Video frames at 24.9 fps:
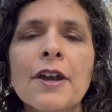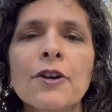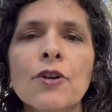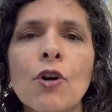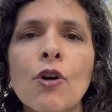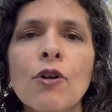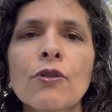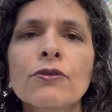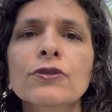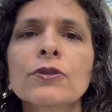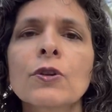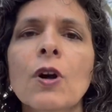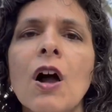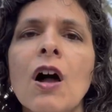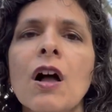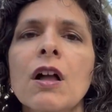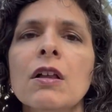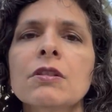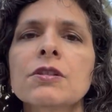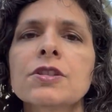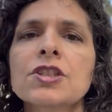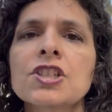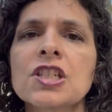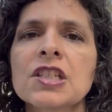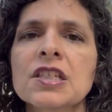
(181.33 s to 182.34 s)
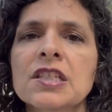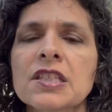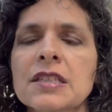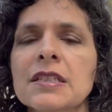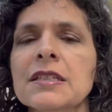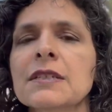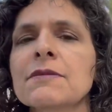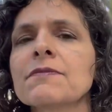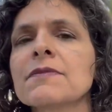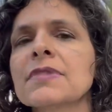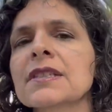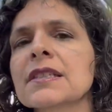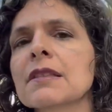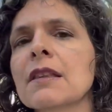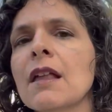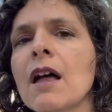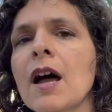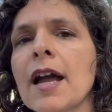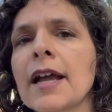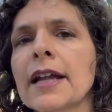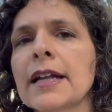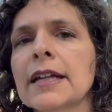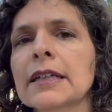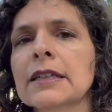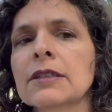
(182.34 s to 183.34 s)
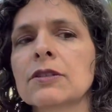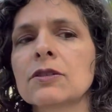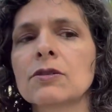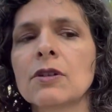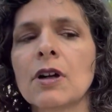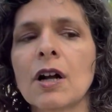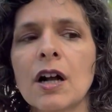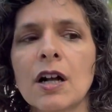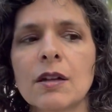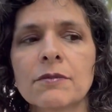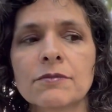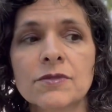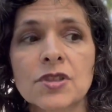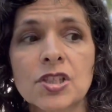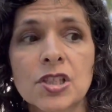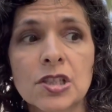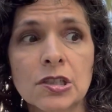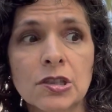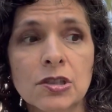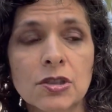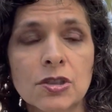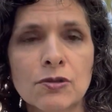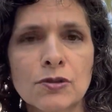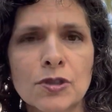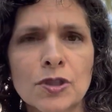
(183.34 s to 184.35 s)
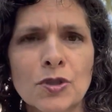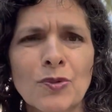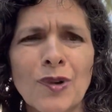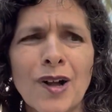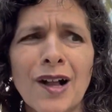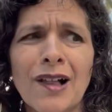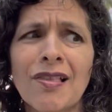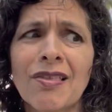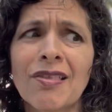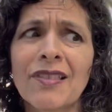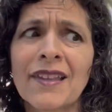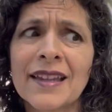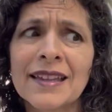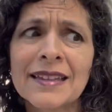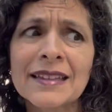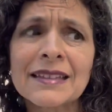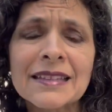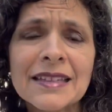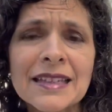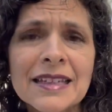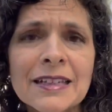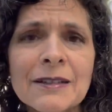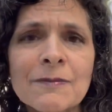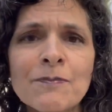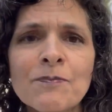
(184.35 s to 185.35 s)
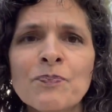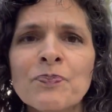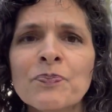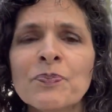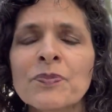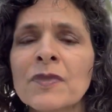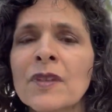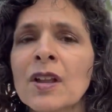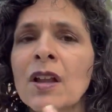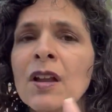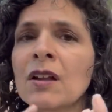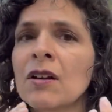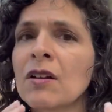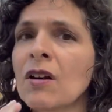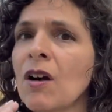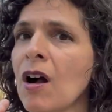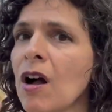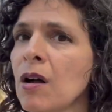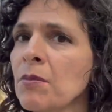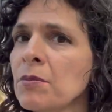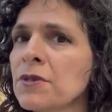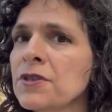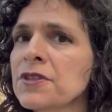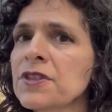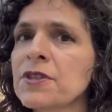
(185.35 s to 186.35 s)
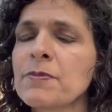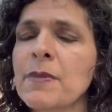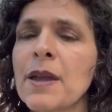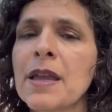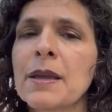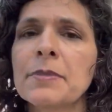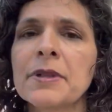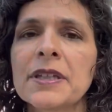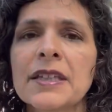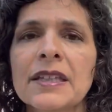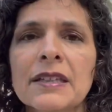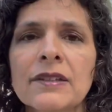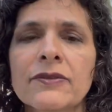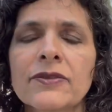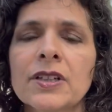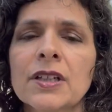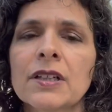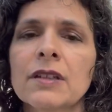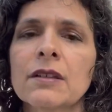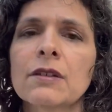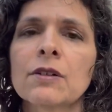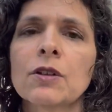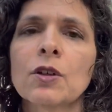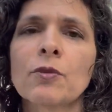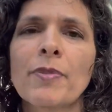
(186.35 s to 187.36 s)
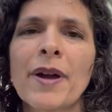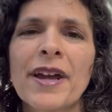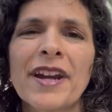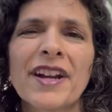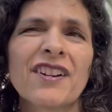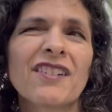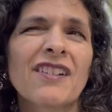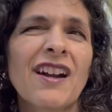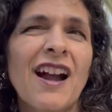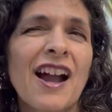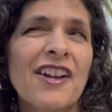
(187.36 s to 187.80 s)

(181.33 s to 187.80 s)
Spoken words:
overall, she seems like she's doing well. Lately, almost maybe even a little better.